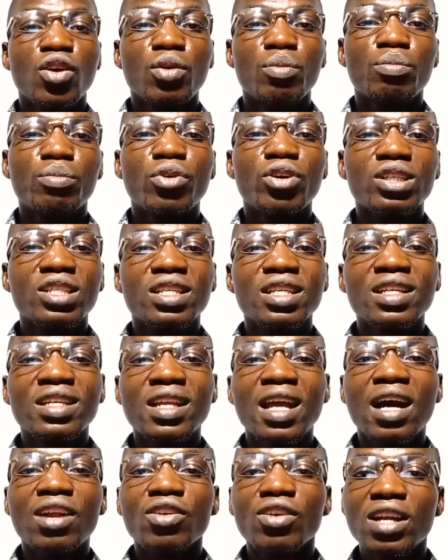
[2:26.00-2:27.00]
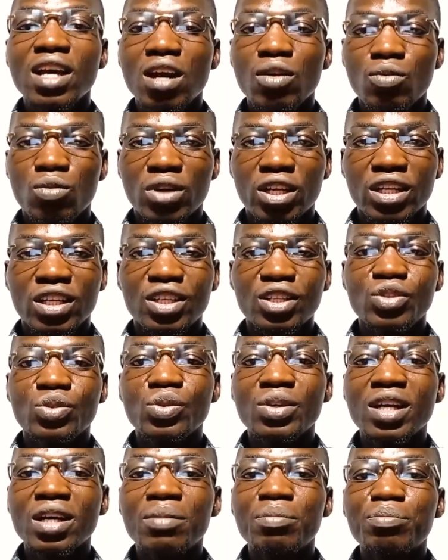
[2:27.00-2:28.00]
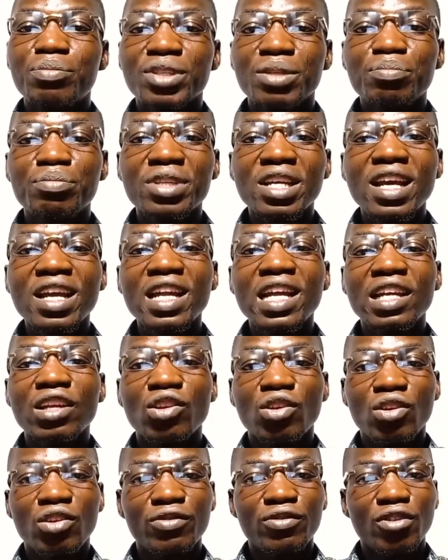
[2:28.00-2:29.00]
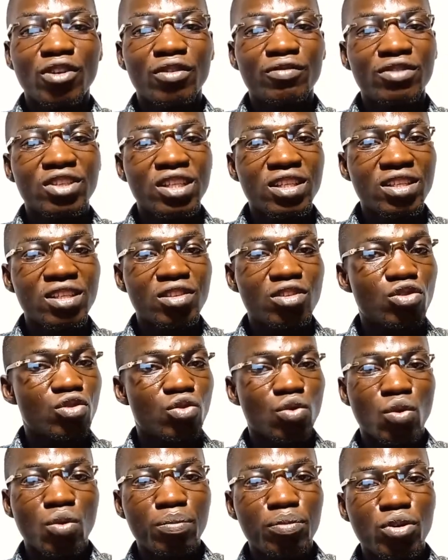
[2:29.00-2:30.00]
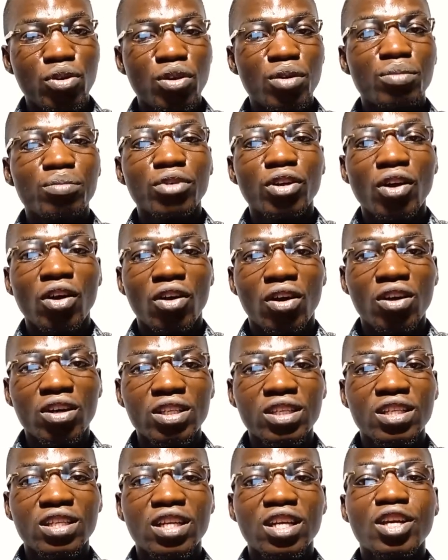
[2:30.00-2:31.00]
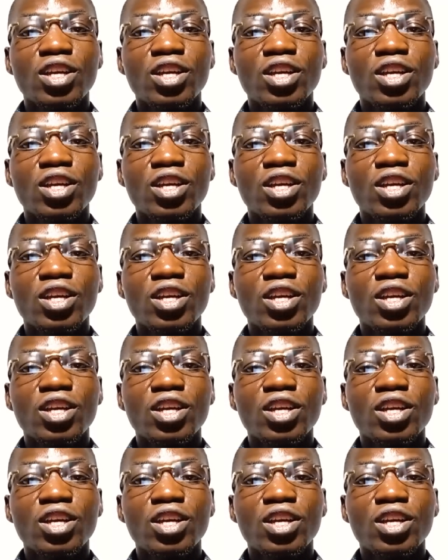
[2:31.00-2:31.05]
But in another way, you can prepare enough of this soap because